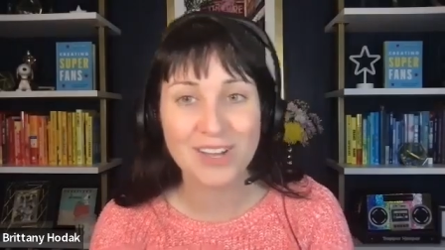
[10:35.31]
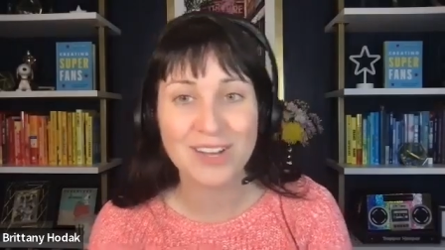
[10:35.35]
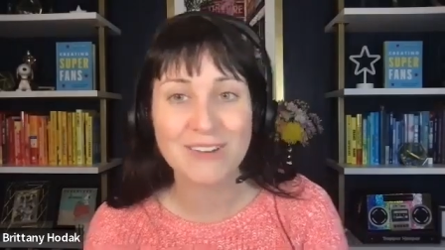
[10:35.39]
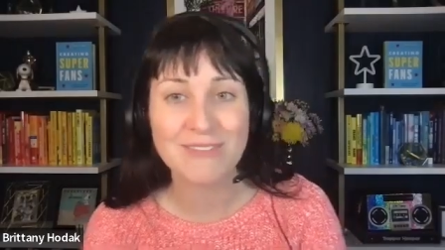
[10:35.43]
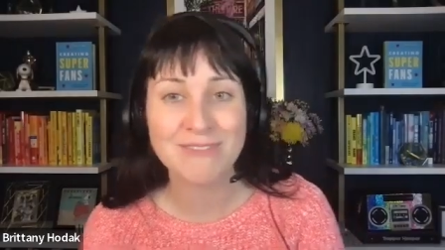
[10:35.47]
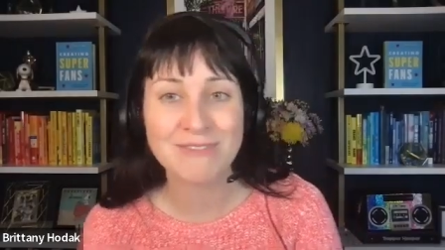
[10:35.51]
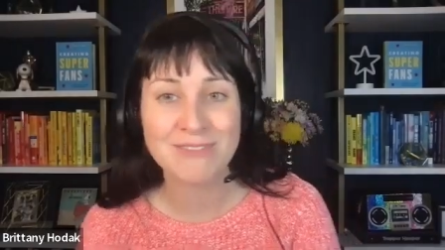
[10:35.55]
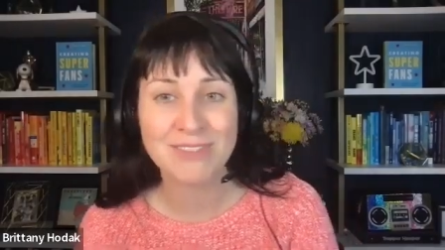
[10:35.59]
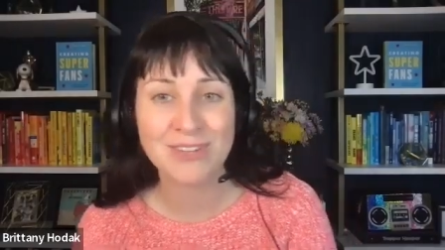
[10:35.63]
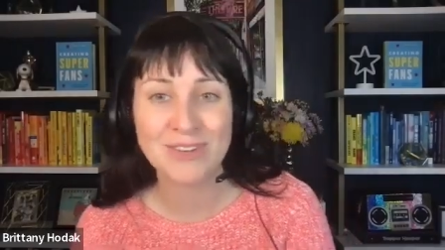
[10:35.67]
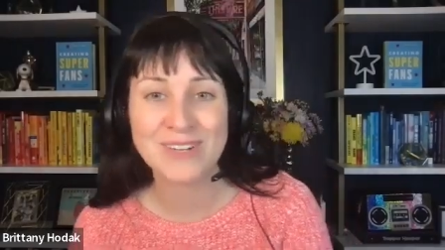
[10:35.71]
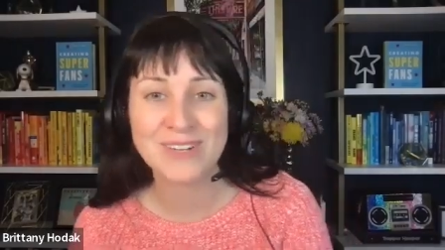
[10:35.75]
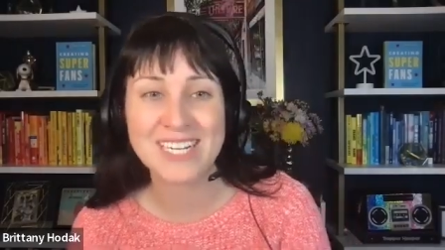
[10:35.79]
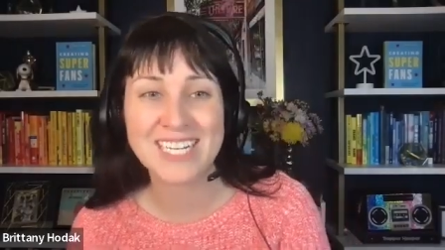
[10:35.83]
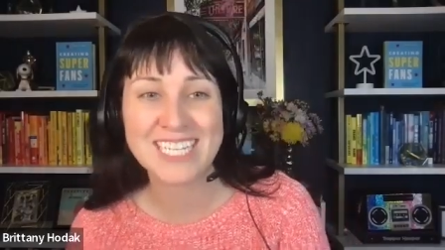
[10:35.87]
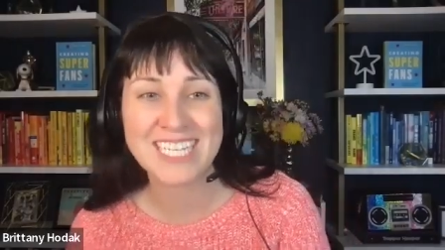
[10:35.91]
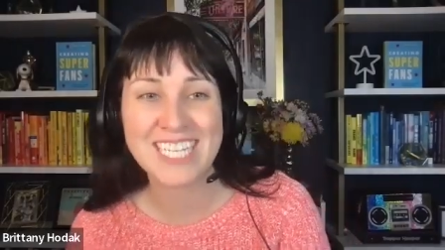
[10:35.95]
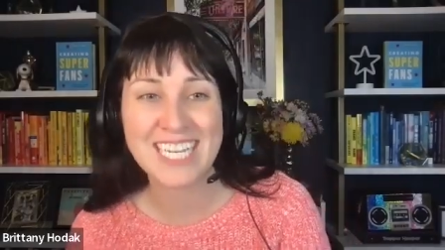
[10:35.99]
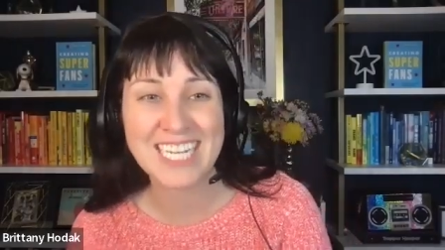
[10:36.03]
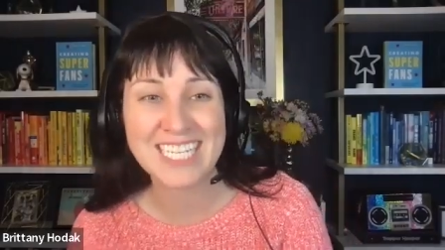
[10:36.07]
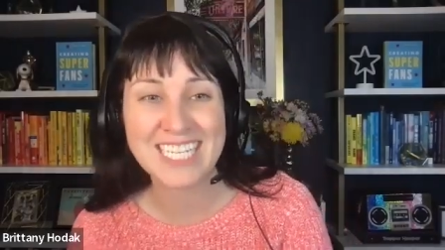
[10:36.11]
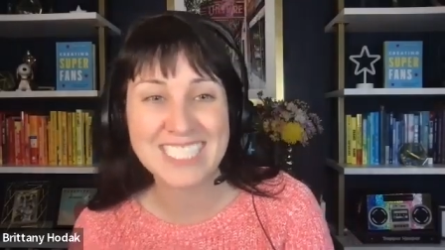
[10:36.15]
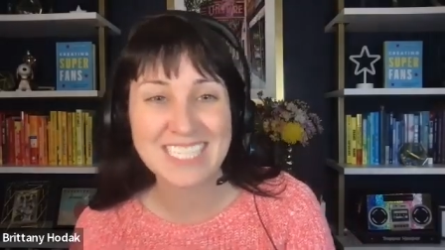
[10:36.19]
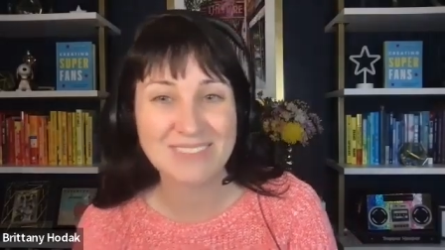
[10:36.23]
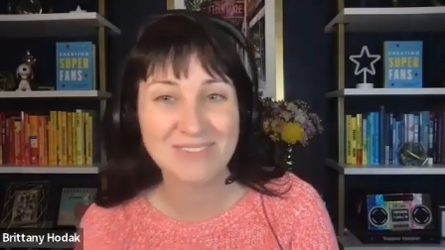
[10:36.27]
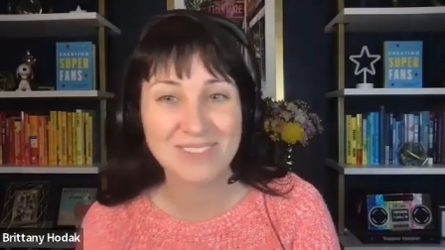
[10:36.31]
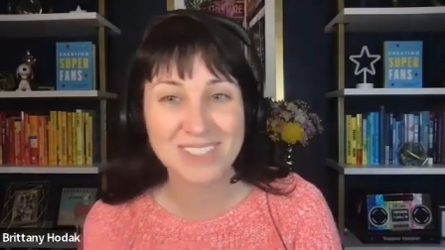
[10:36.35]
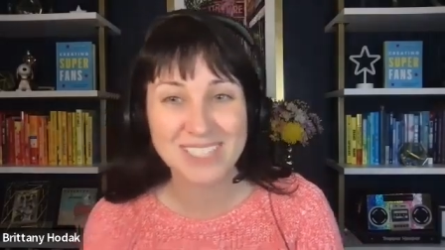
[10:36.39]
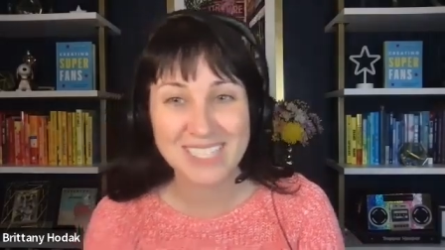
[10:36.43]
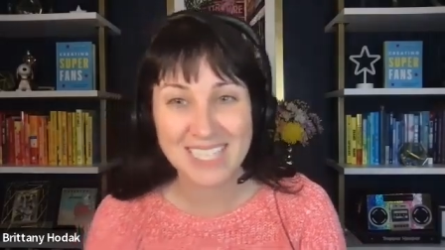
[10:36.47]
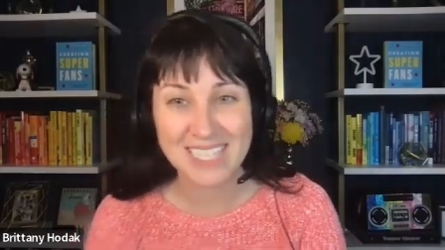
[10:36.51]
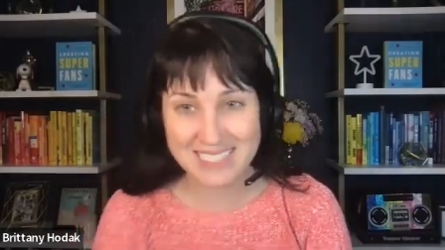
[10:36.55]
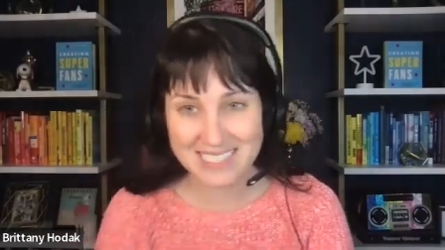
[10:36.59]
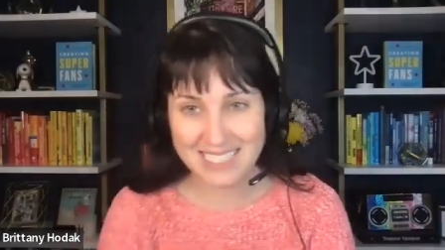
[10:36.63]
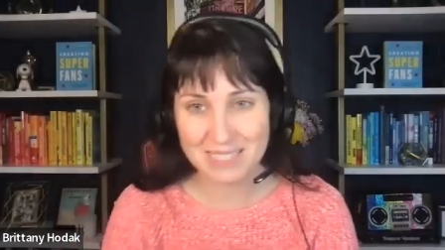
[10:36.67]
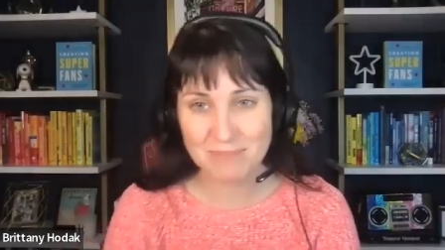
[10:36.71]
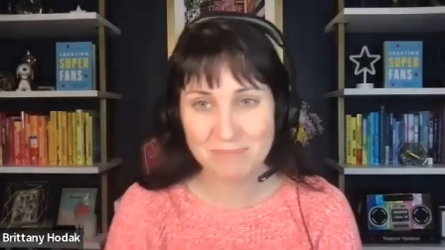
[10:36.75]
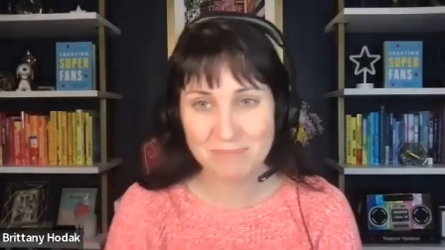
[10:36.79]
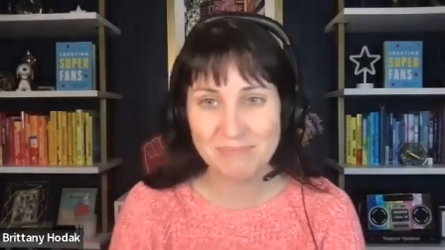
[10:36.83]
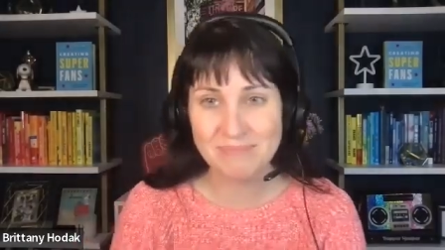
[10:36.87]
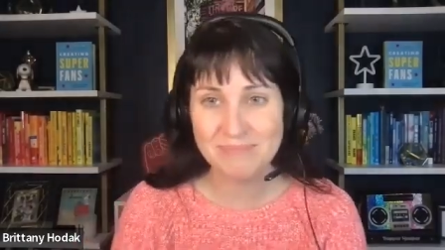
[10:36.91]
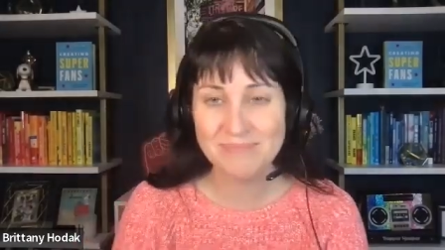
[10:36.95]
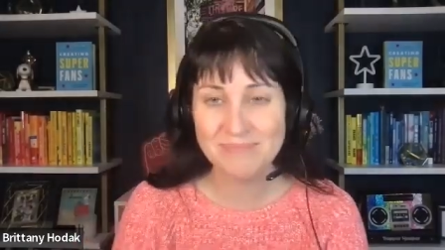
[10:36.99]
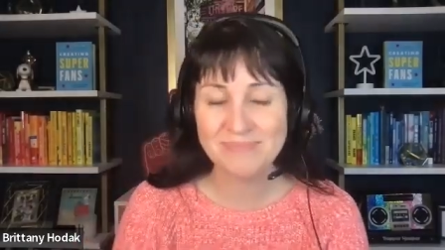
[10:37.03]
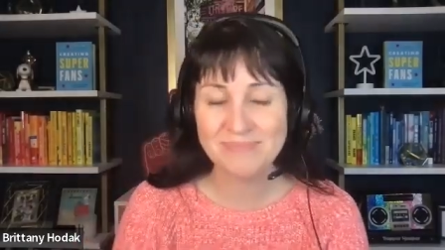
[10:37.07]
of the work that I did with that team.